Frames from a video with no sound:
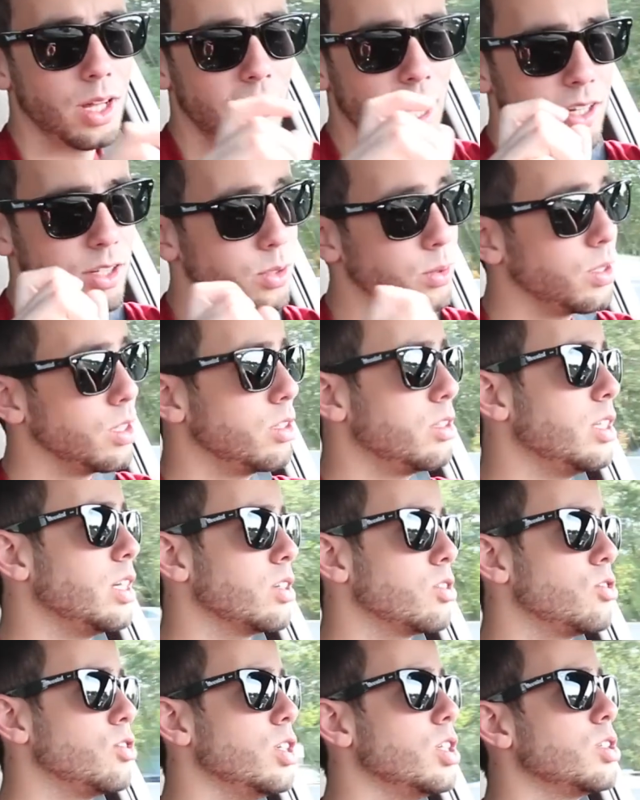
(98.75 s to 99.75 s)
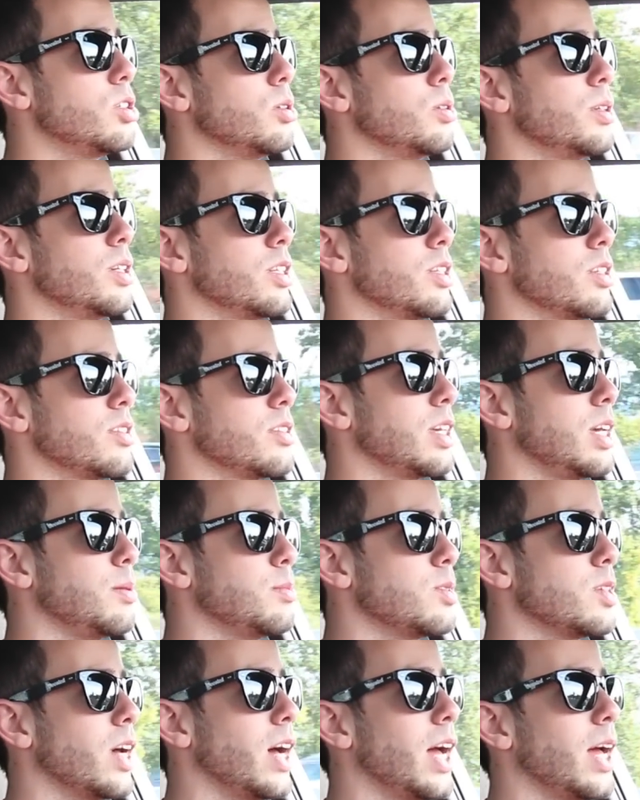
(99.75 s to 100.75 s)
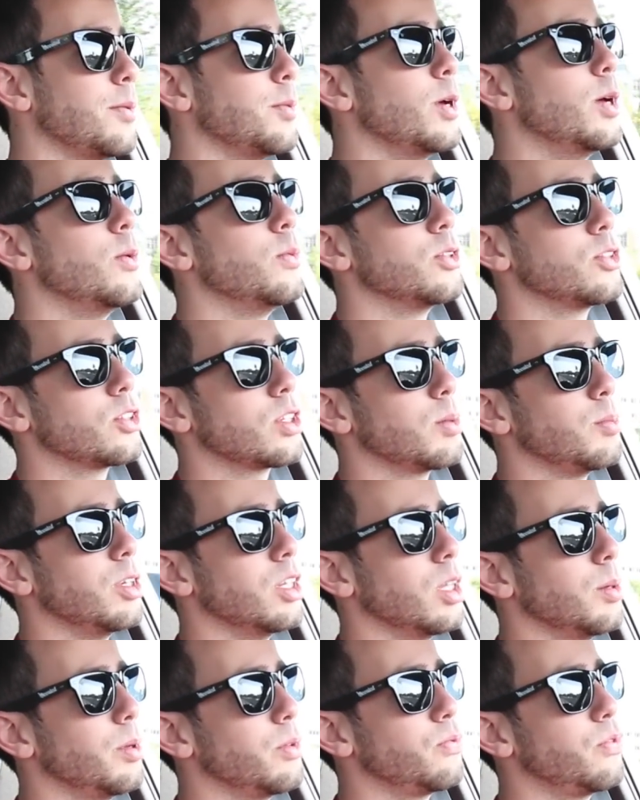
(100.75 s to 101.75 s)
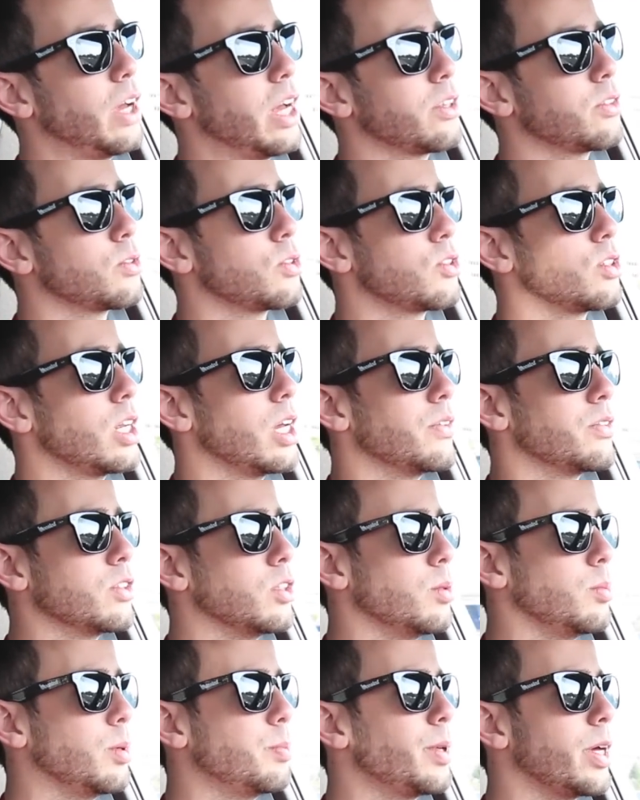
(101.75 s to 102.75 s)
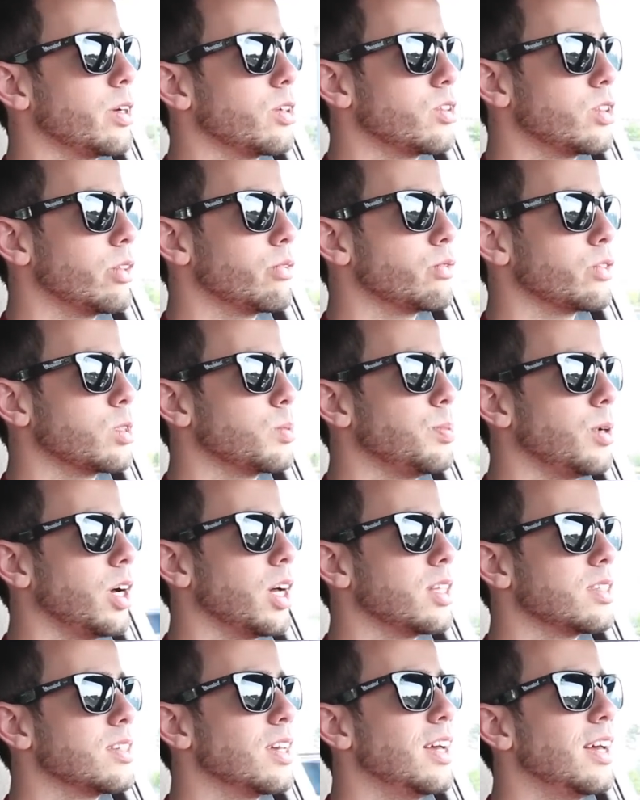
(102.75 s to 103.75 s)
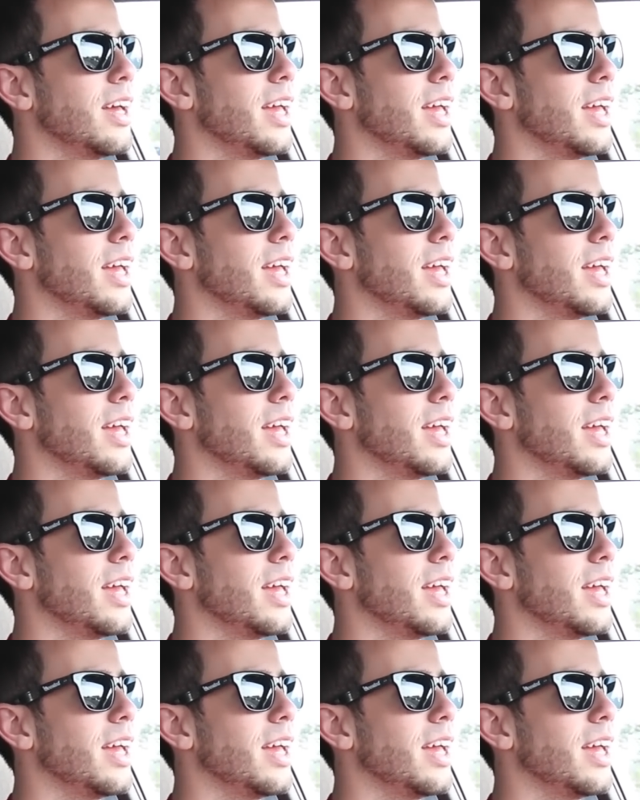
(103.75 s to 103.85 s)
and doing the DSG tune at the same time, which will give me a little bit faster shifts, a little bit better shift response,